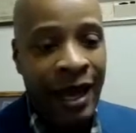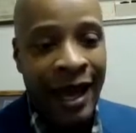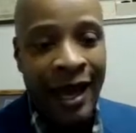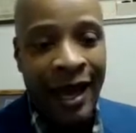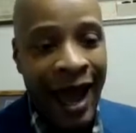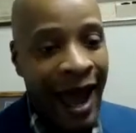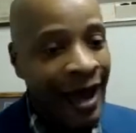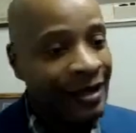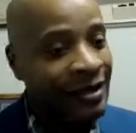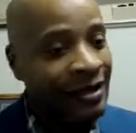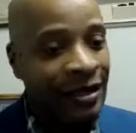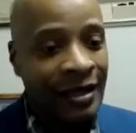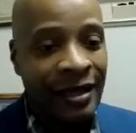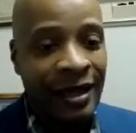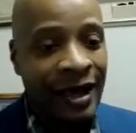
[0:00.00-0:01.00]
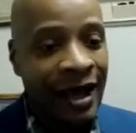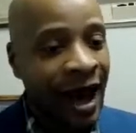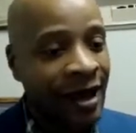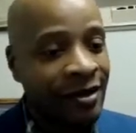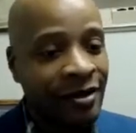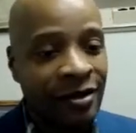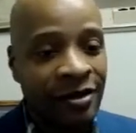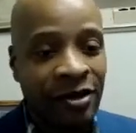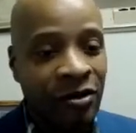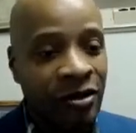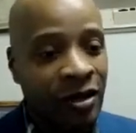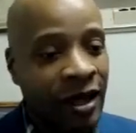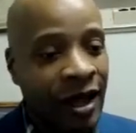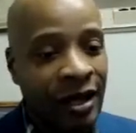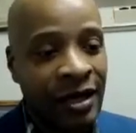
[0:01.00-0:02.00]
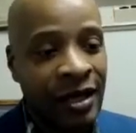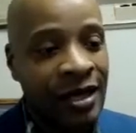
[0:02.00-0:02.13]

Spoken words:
It has to circulate.